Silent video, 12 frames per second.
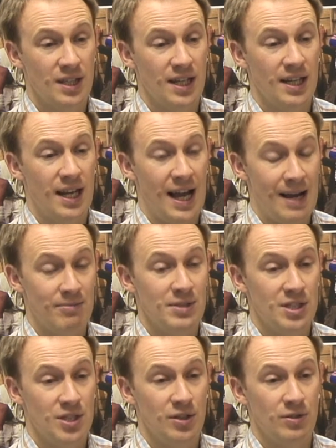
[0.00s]
and
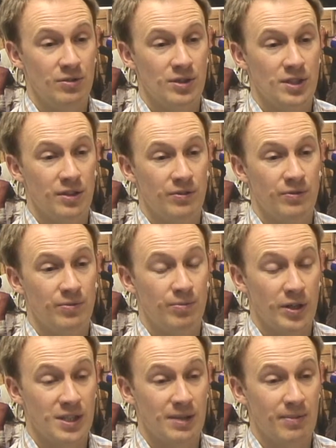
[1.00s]
aptitudes of
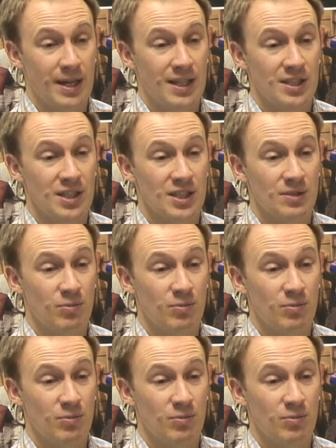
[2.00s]
project managers